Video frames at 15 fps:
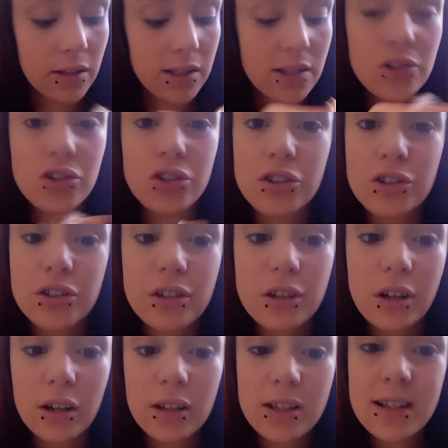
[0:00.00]
This
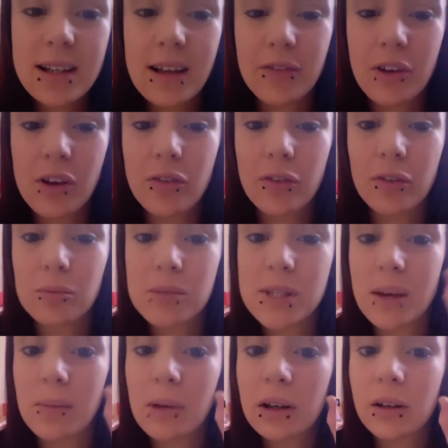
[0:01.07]
is left over from
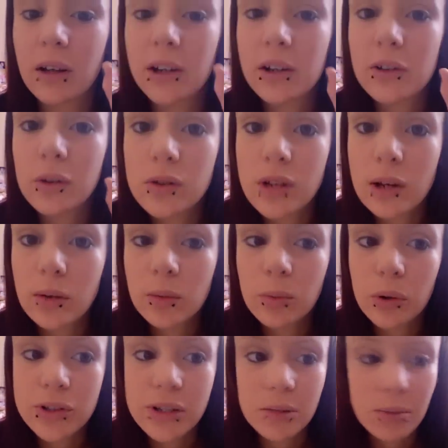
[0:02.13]
summer. I don't use a lot of
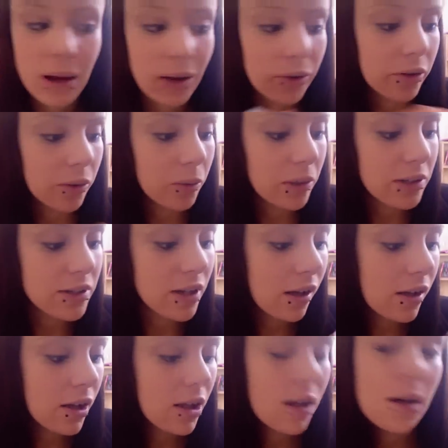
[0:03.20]
bronzing powder in the
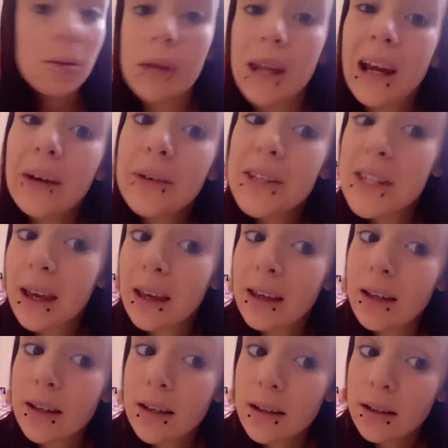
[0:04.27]
winter, but now it's
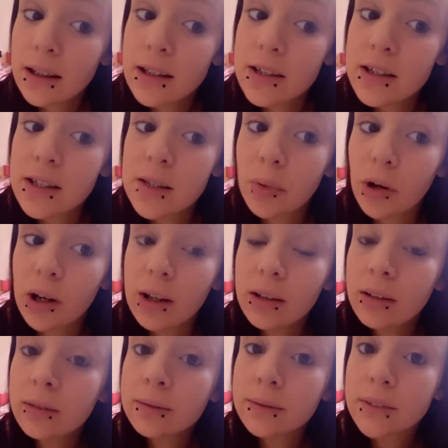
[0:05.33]
getting into
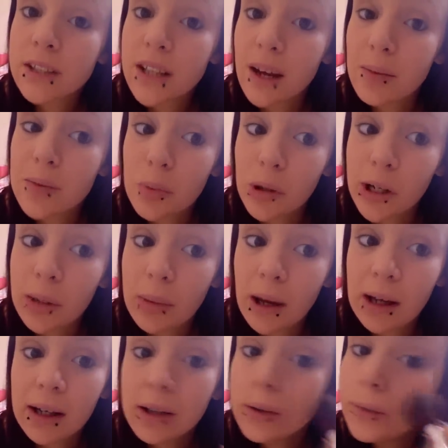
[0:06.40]
spring. It's time to bring it
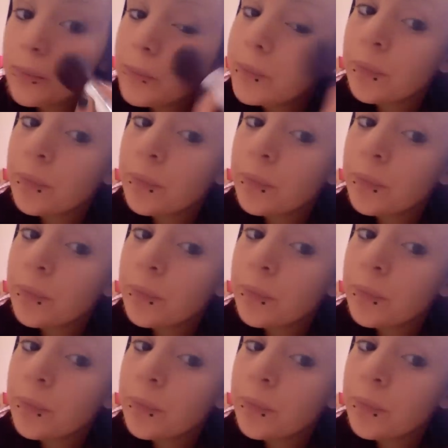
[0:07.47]
back out.